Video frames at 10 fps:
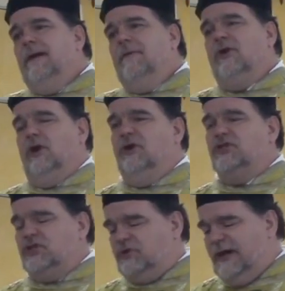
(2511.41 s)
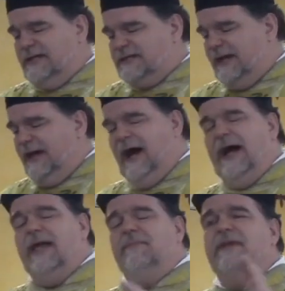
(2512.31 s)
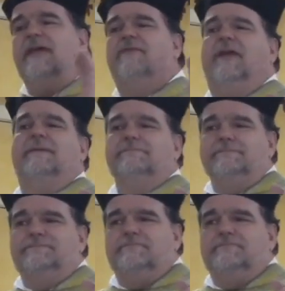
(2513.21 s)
When our Lord Jesus Christ said, "I am leaving,"